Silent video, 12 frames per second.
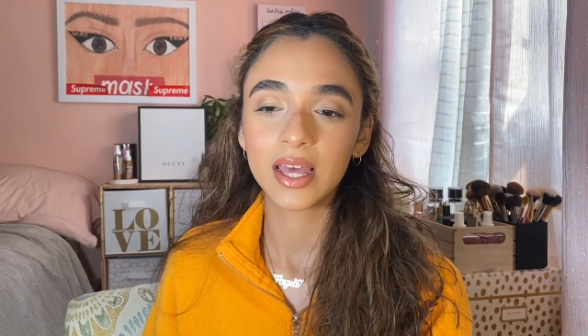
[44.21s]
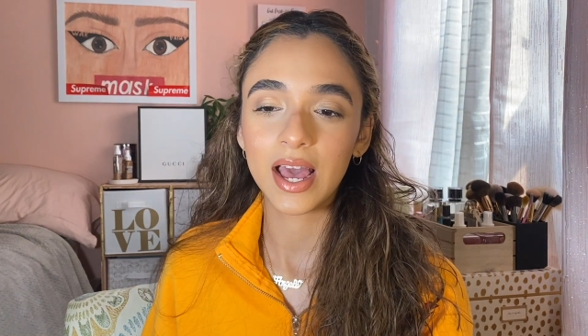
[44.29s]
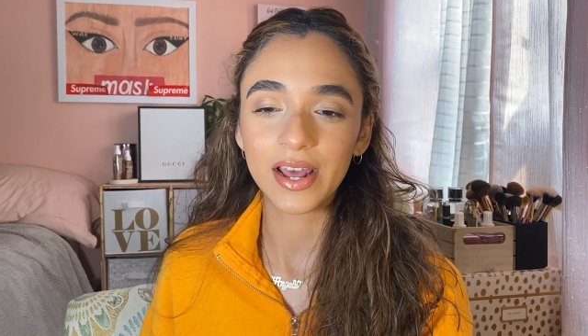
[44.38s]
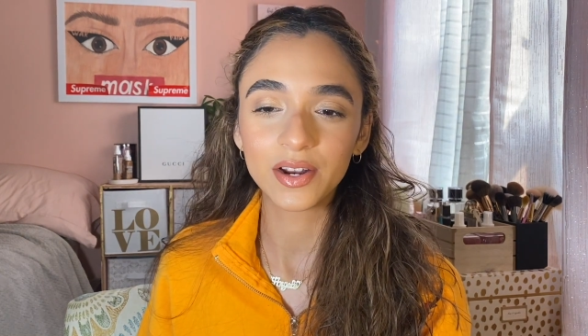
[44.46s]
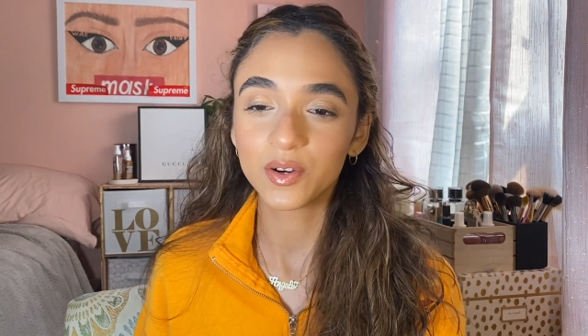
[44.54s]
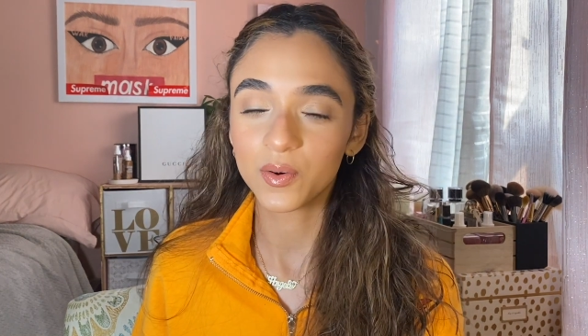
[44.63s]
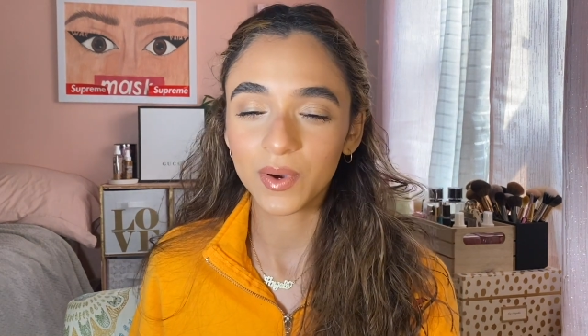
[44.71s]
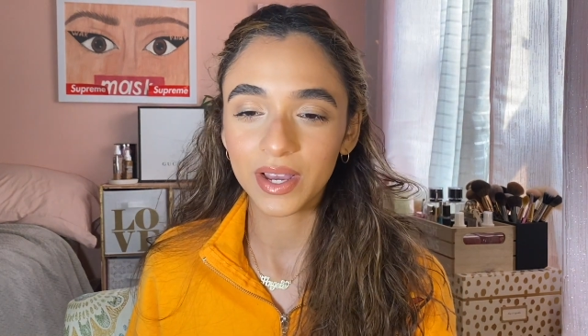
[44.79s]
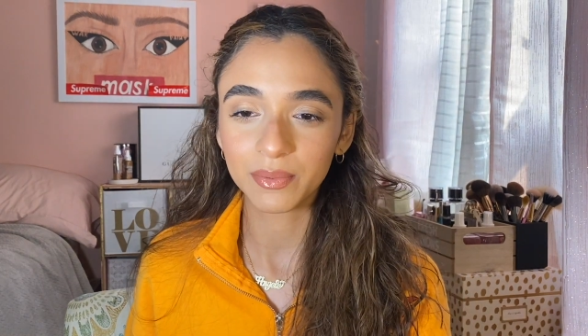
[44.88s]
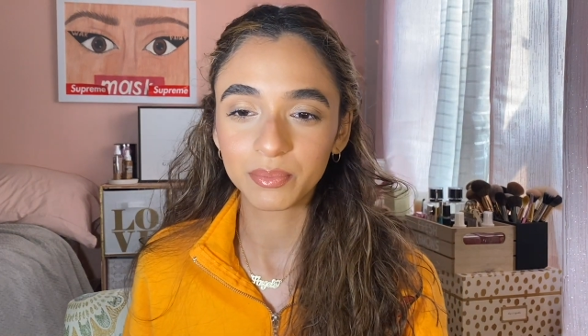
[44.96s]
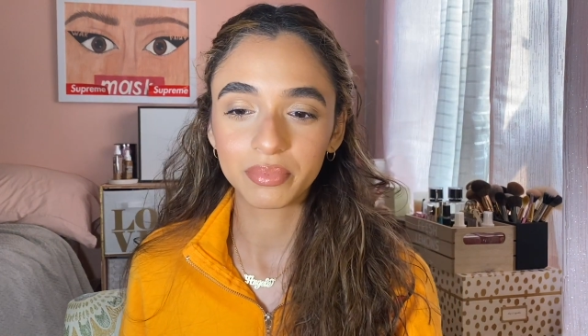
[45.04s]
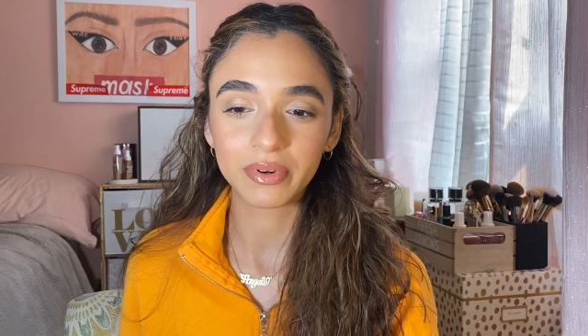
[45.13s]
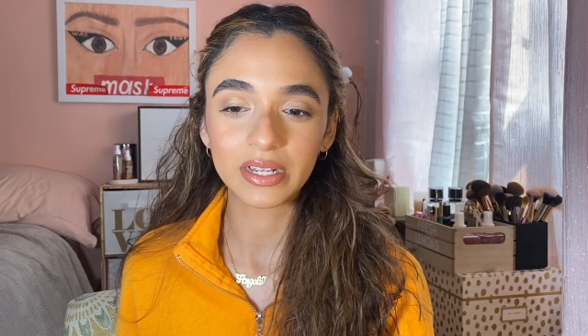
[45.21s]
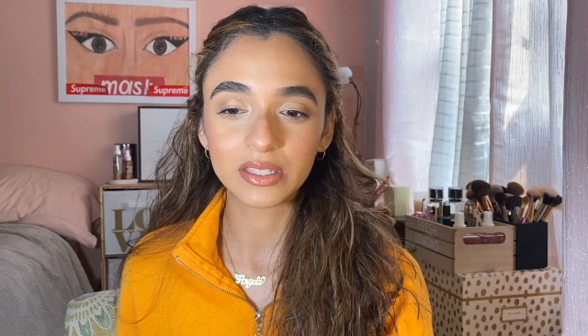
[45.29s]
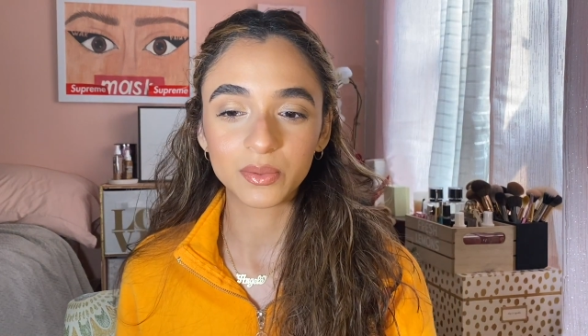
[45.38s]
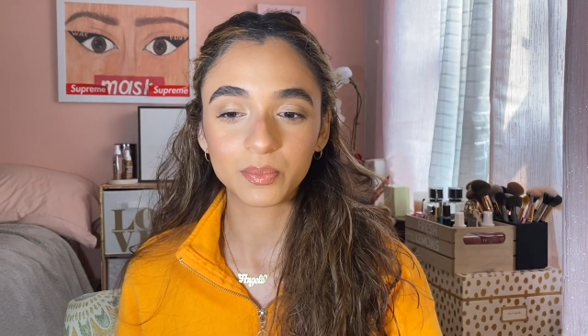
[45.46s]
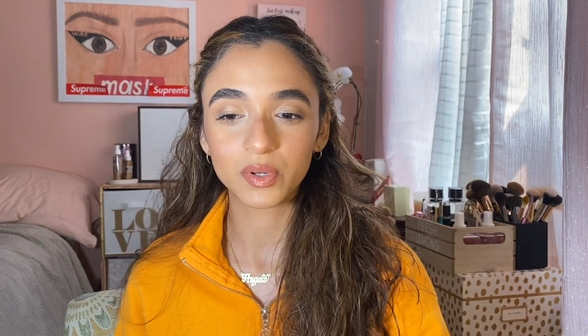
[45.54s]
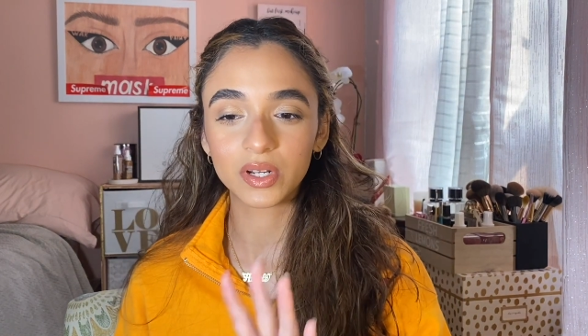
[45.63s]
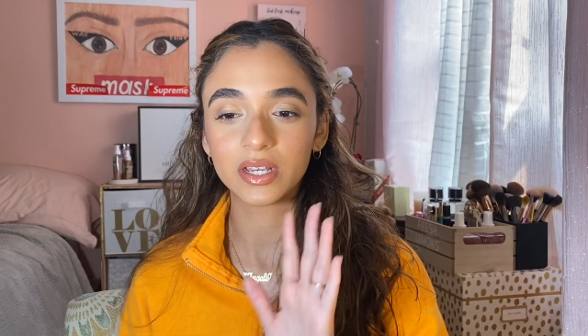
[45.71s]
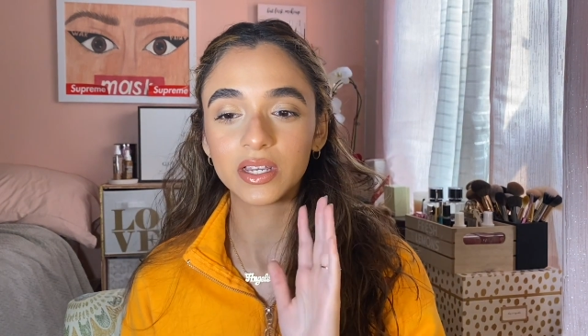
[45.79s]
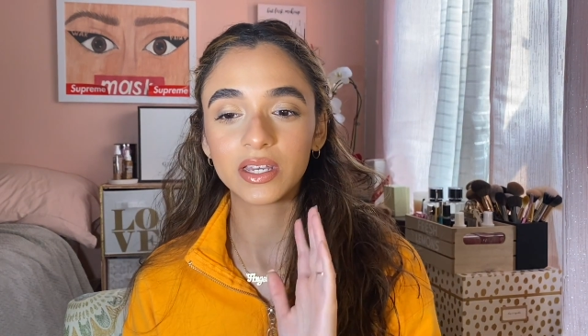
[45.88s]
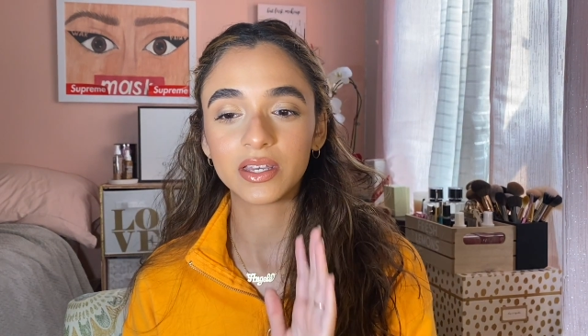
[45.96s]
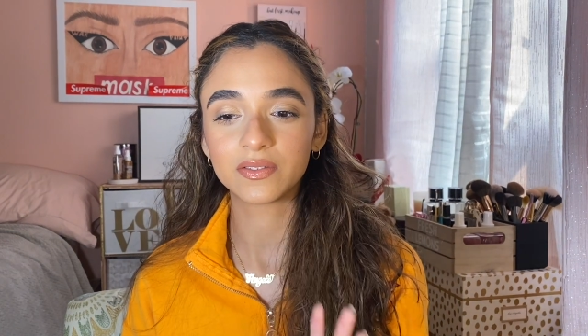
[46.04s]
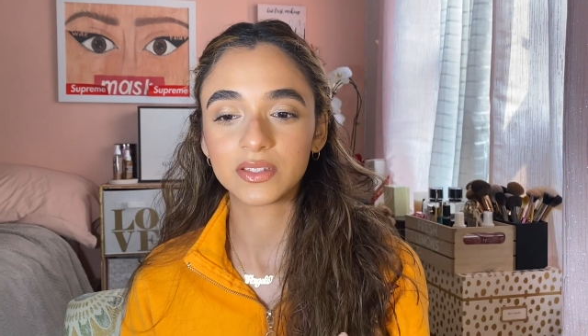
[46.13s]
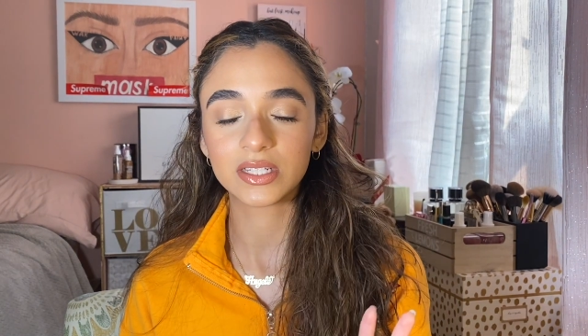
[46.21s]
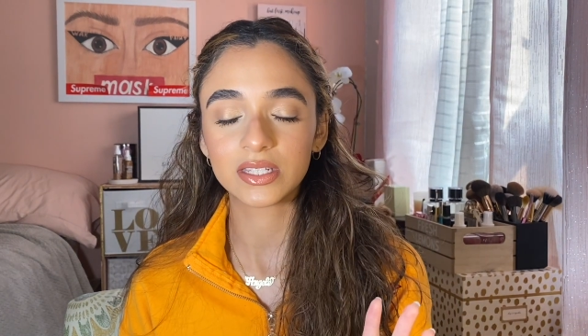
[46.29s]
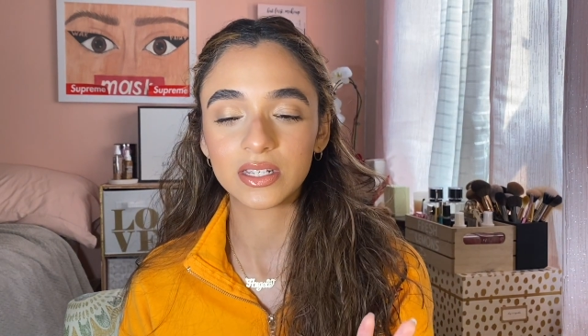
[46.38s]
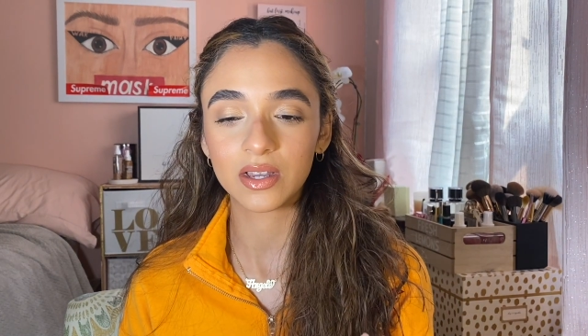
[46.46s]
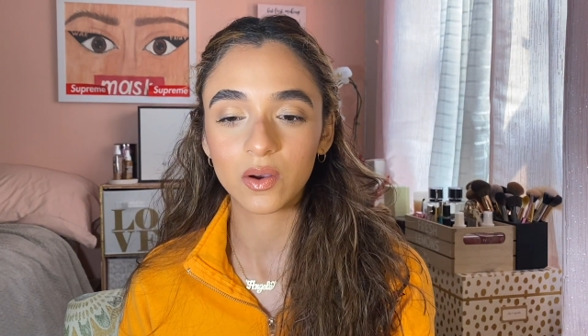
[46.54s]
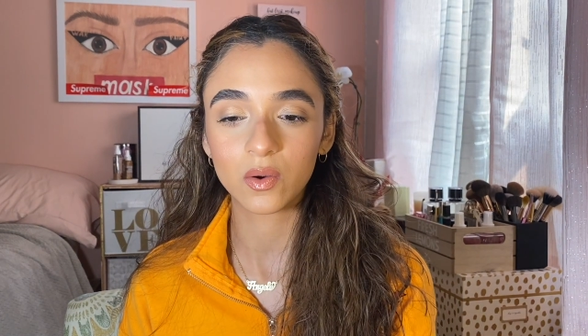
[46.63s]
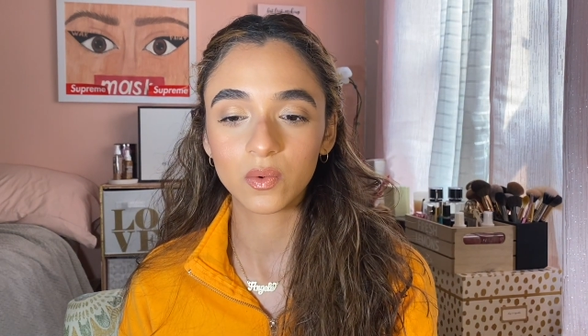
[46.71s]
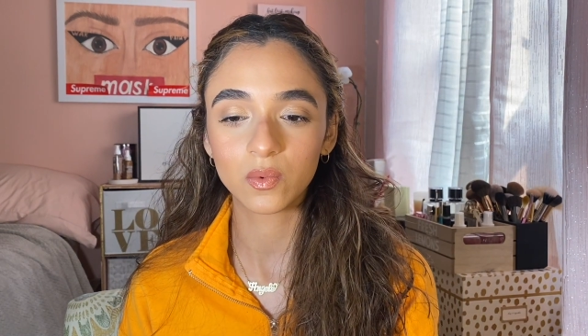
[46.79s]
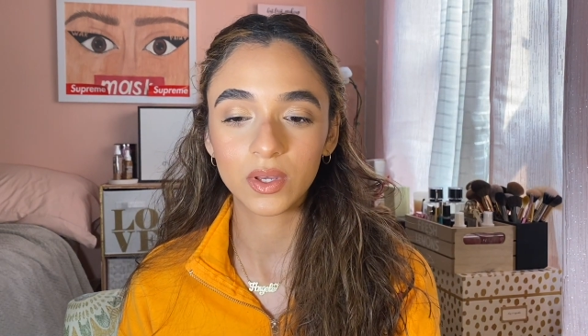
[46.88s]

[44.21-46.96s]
I don't know why brands are putting gift sets out